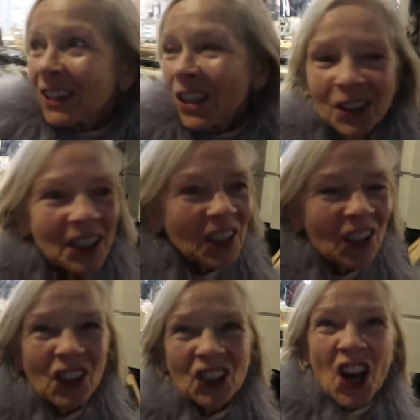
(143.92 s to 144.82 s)
starting
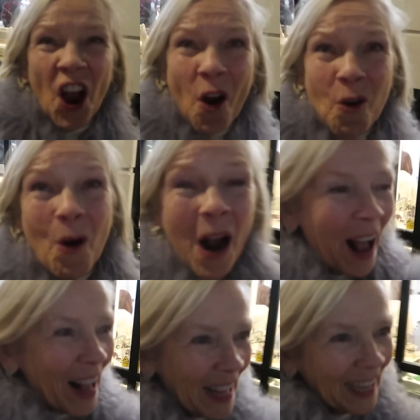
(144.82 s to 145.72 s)
to snow.
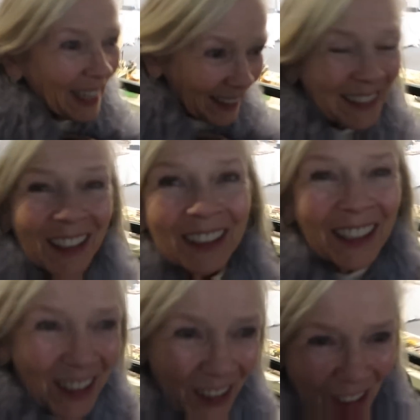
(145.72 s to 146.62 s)
It's
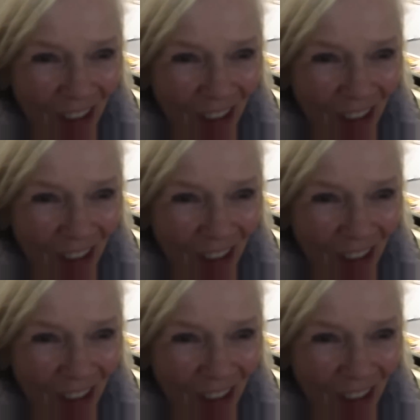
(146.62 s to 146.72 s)
starting to